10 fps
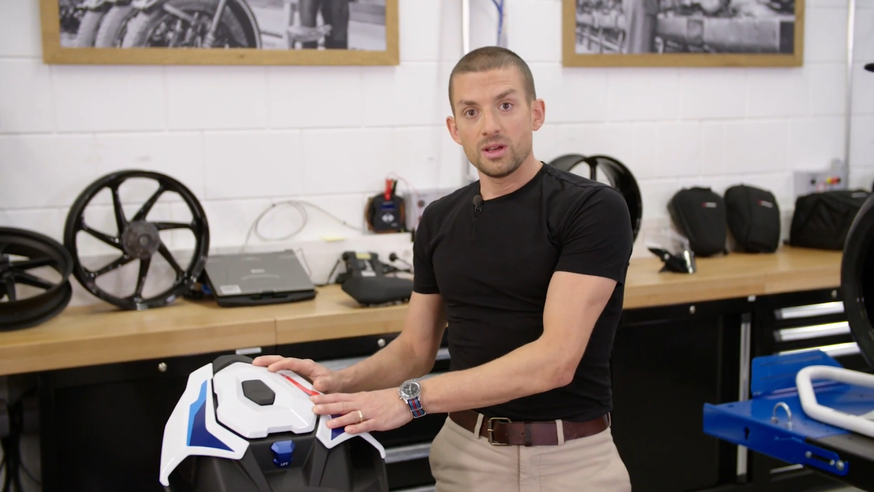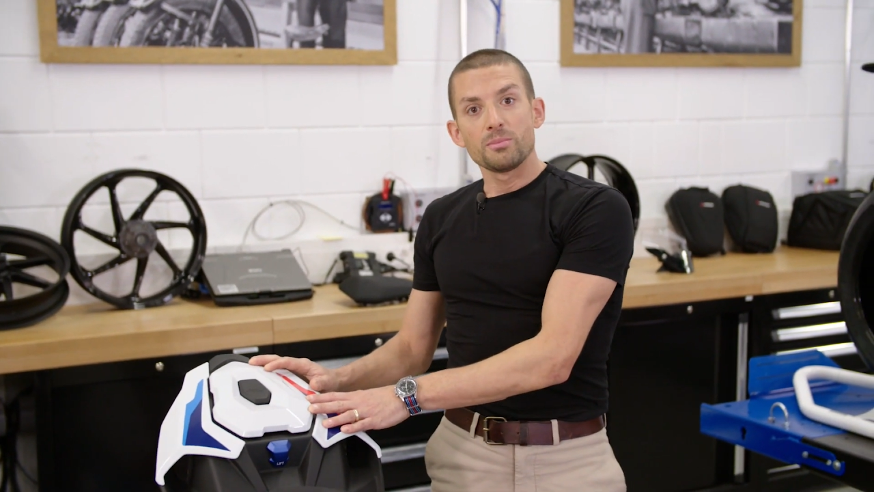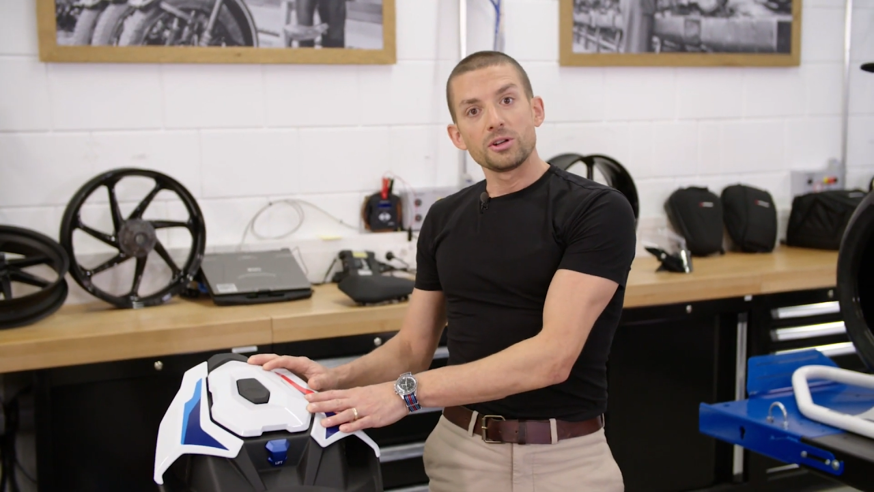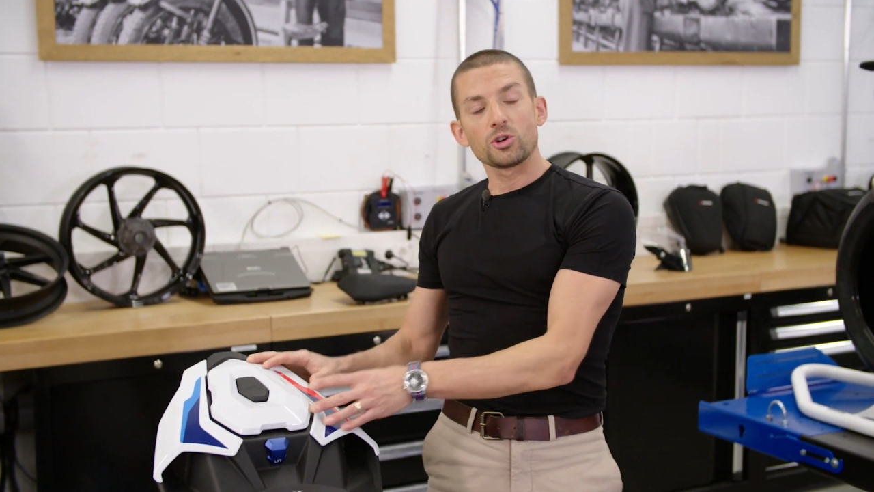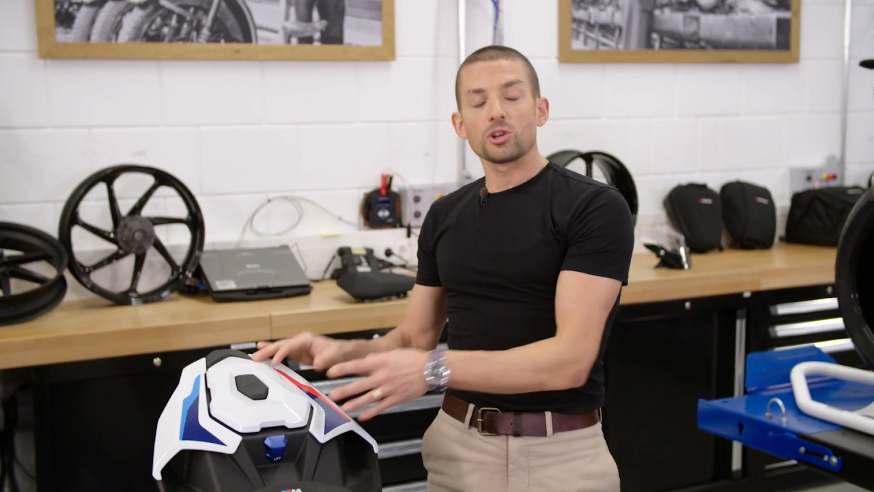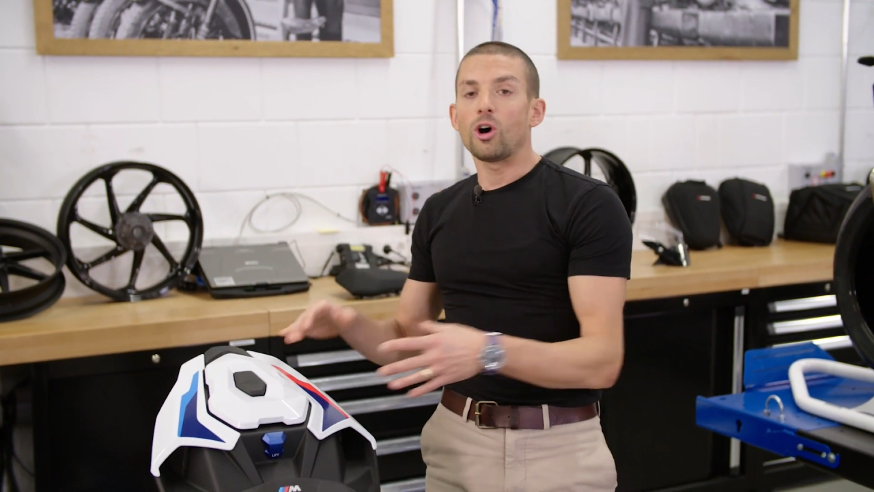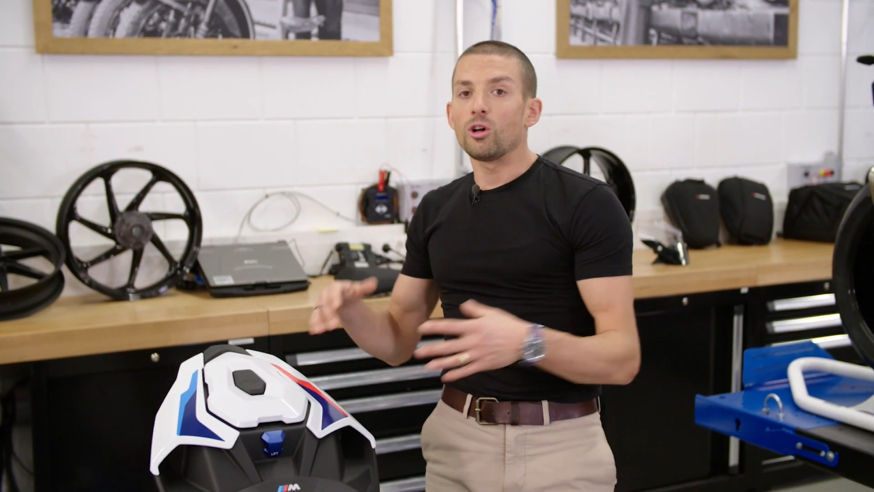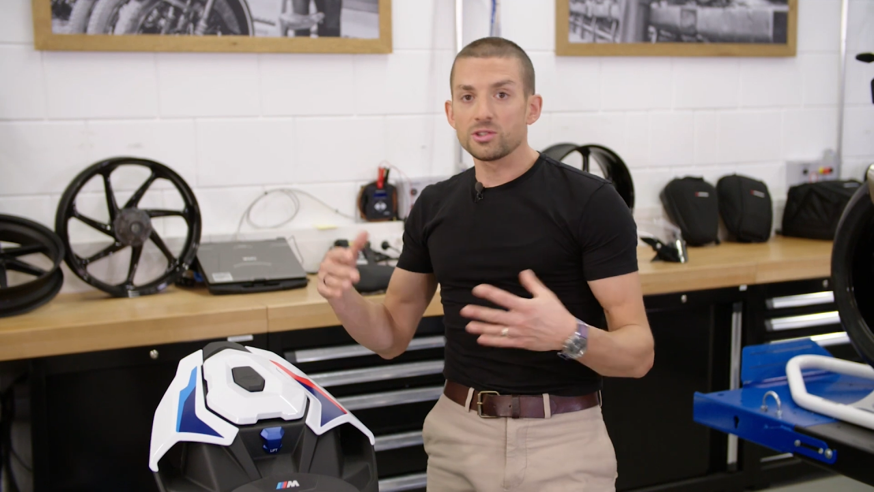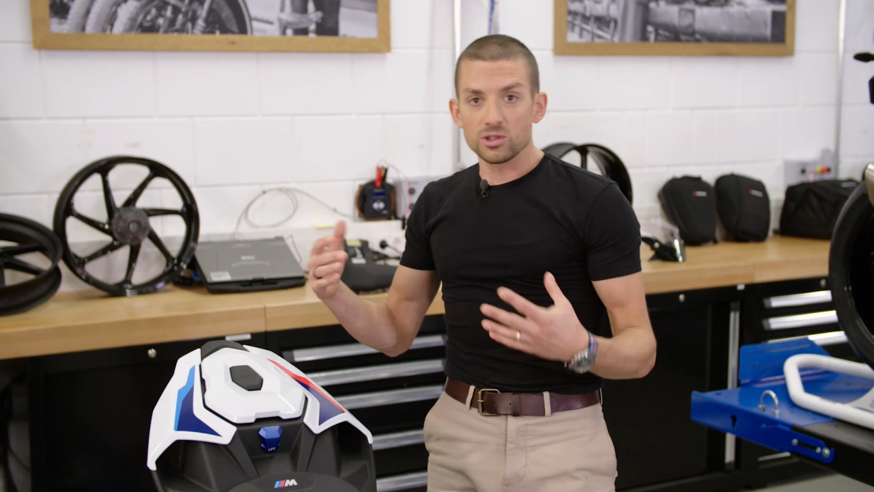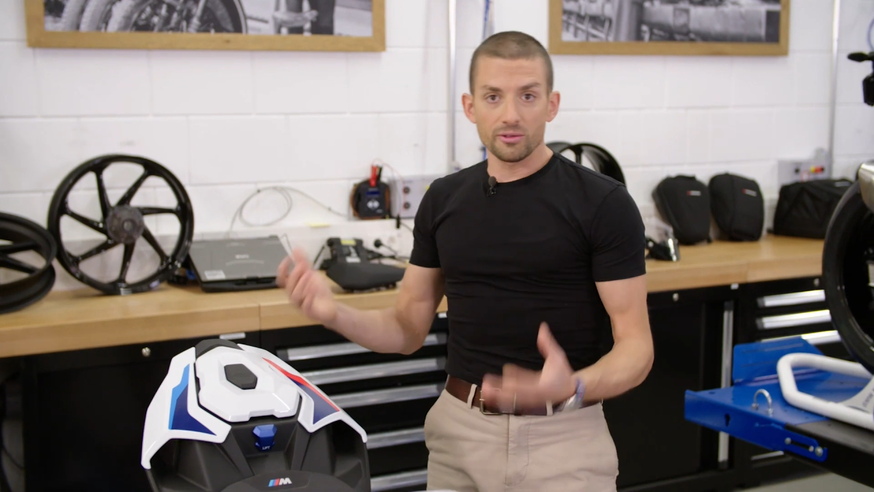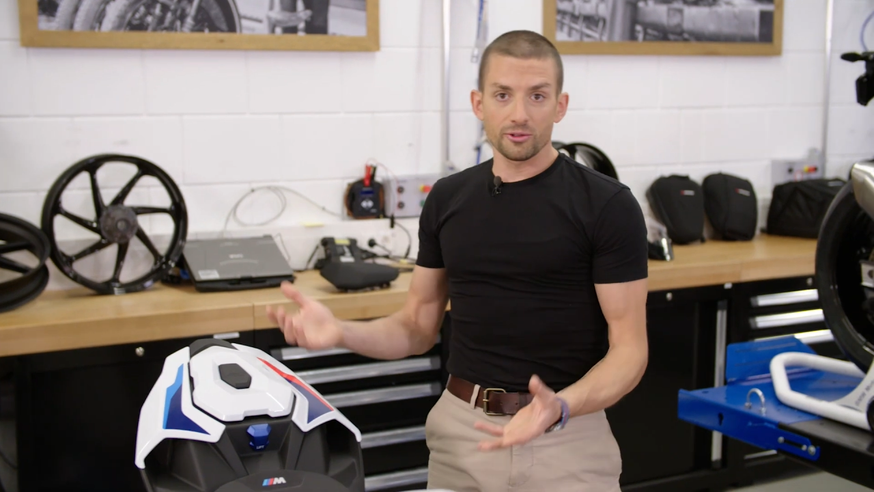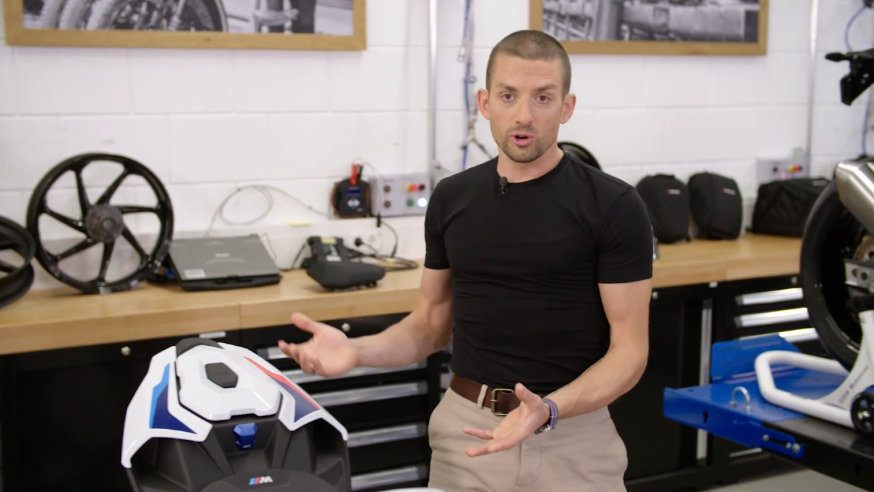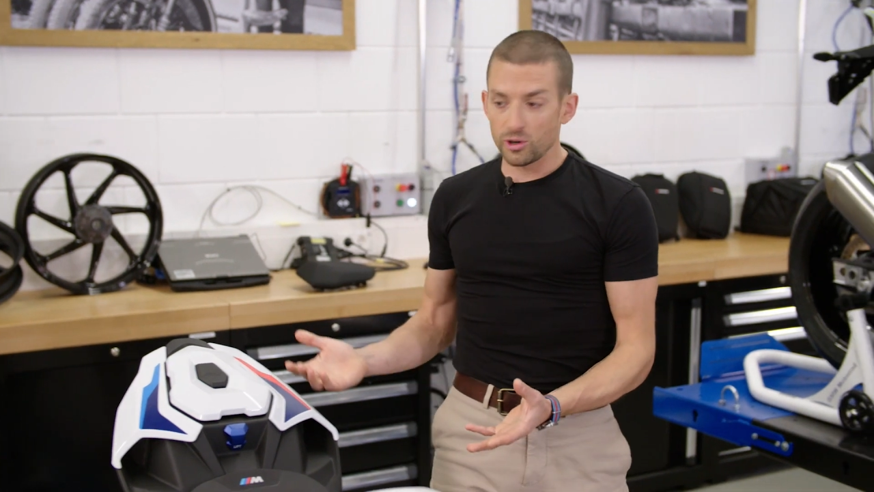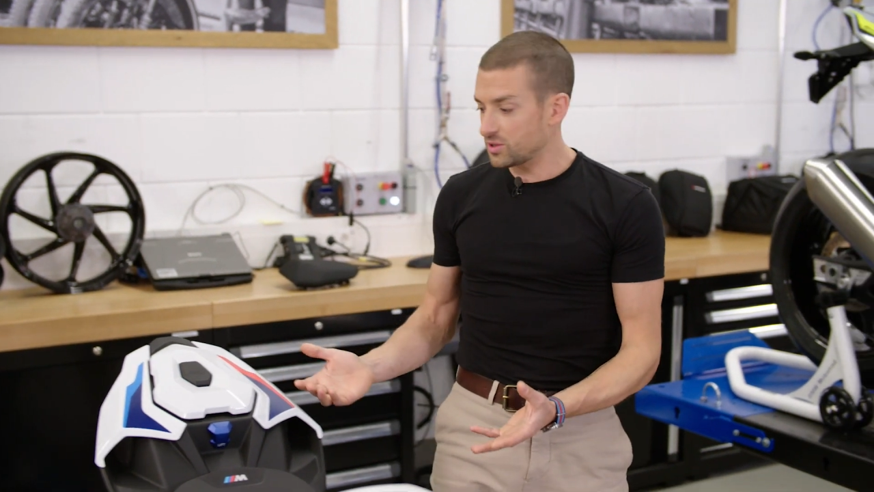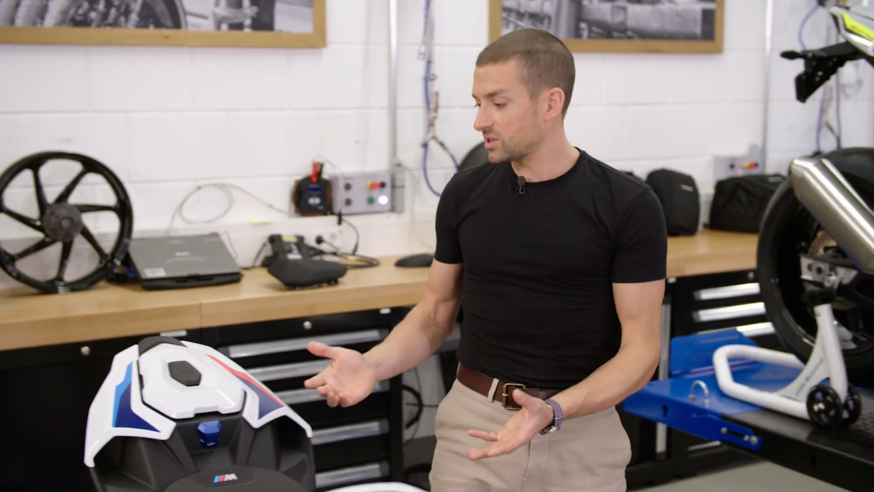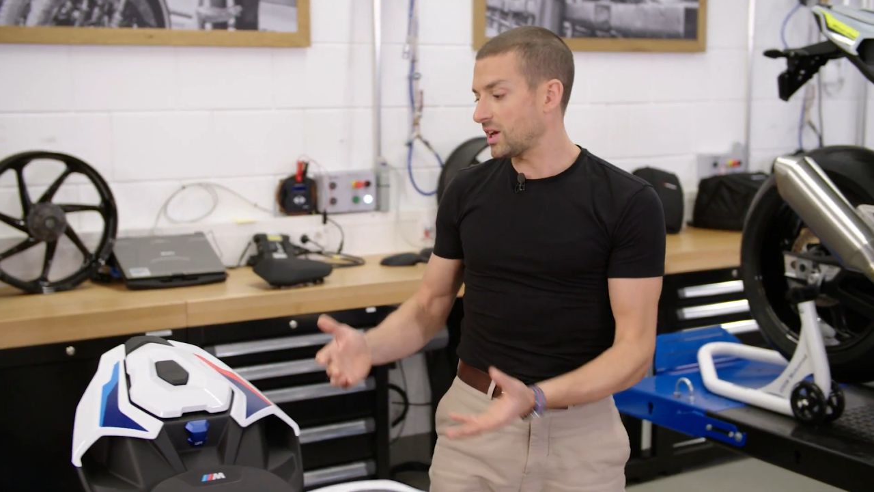But you can also, of course,